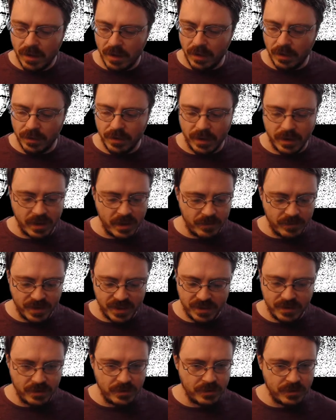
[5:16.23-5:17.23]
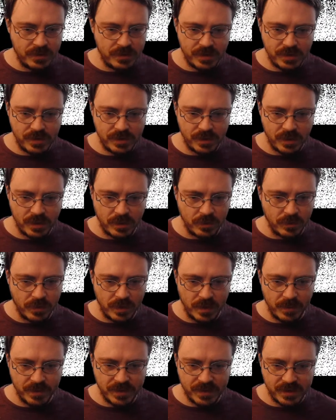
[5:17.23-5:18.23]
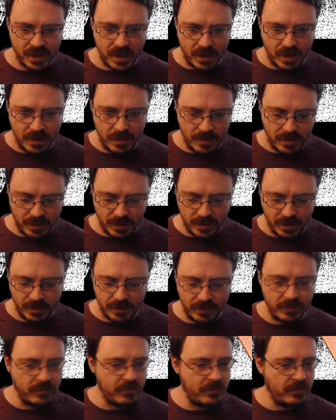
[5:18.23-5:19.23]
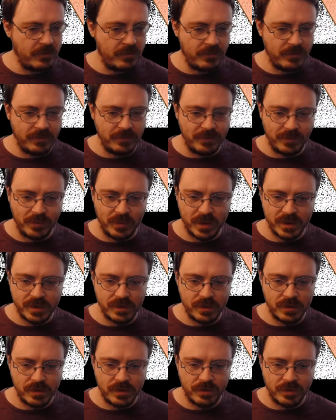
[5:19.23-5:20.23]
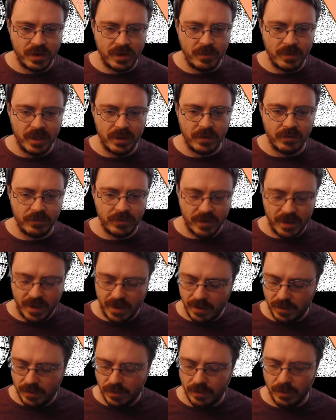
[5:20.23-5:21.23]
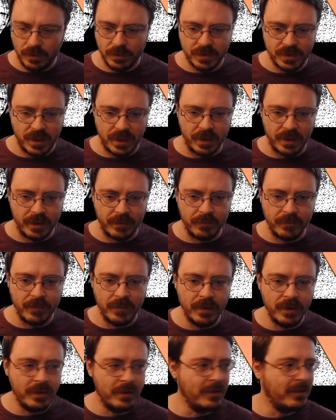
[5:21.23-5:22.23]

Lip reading: Oh God, I'm still so upset that I wasn't streaming for that whole time.